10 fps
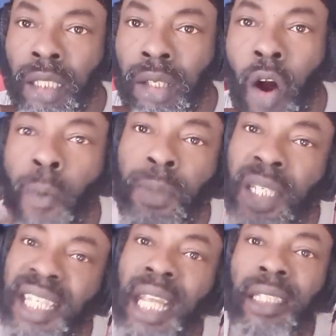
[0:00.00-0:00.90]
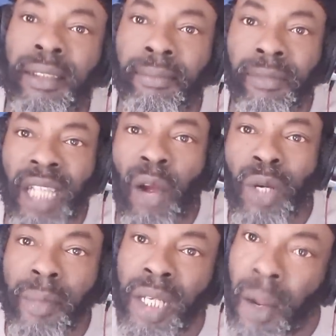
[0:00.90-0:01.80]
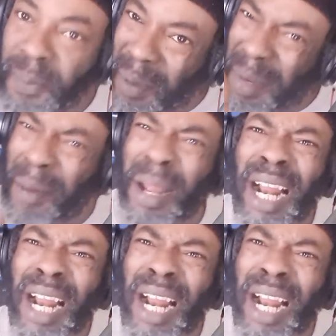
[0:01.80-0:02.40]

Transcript: you know, upset. I mean, upset.